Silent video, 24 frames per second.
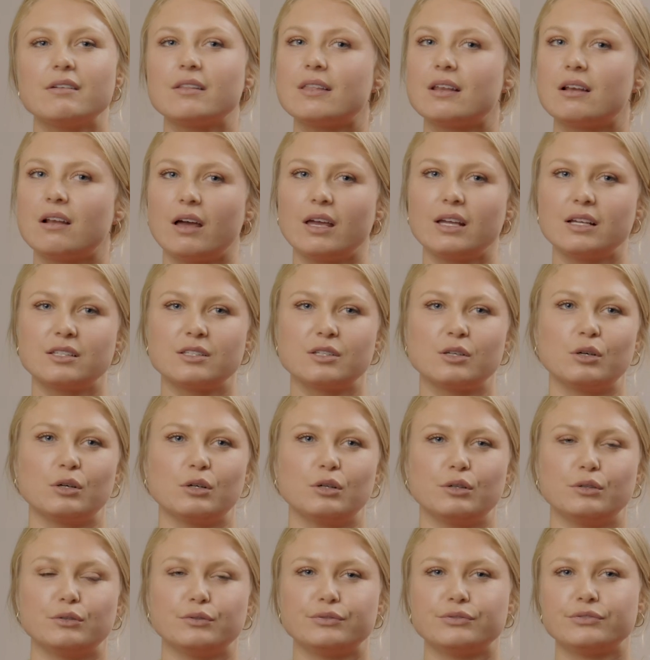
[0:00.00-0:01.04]
in the likes
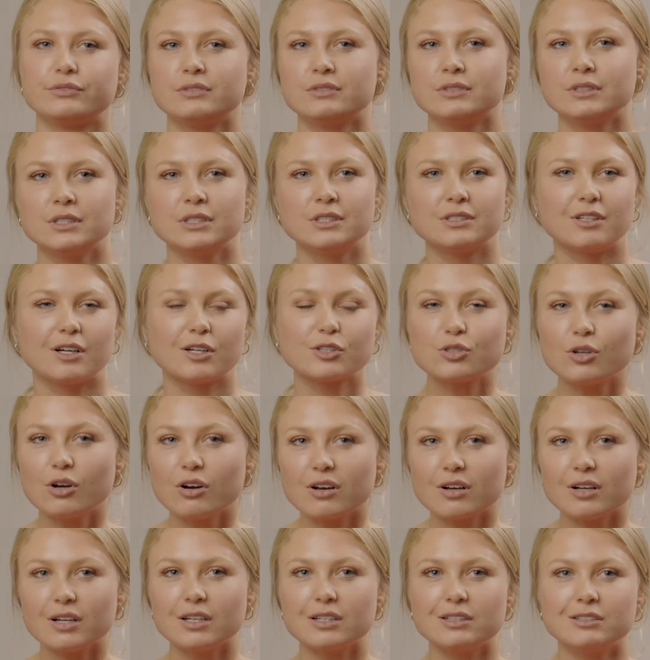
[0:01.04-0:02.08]
of dark
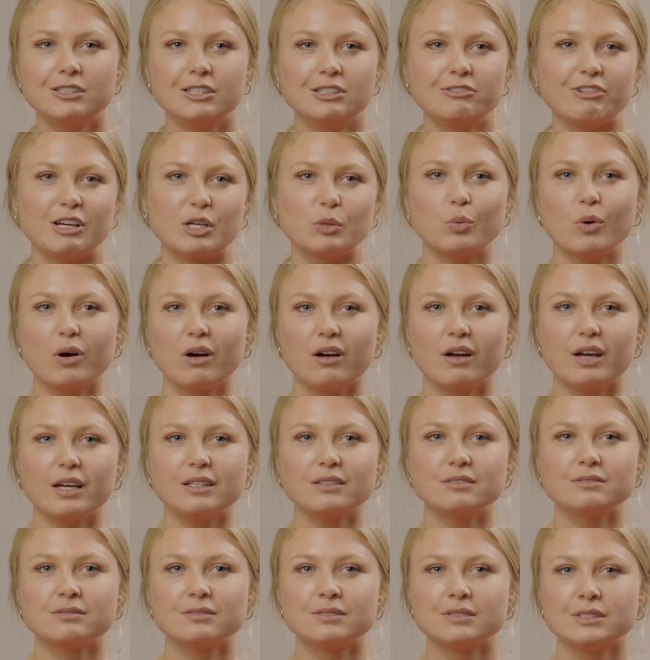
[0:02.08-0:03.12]
chocolate, red
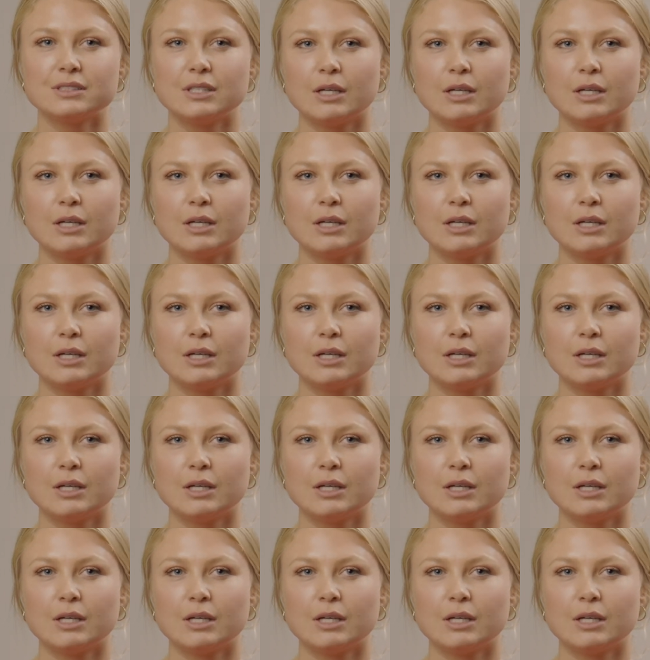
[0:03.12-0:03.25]
wine,